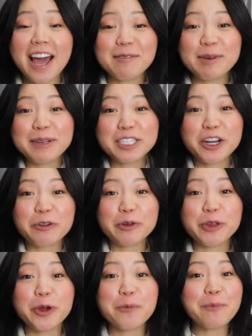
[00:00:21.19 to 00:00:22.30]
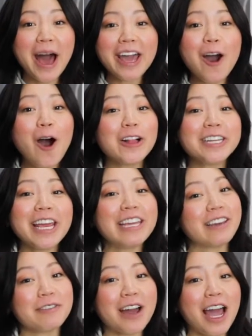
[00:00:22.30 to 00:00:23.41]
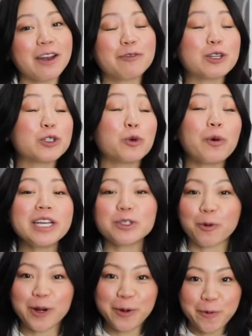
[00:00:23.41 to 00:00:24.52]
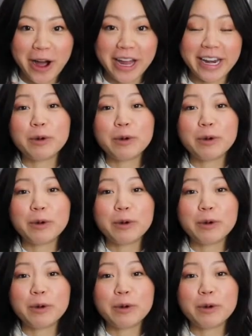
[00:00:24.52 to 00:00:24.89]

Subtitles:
I'm going to be sharing with you my holiday gift guide for 2021.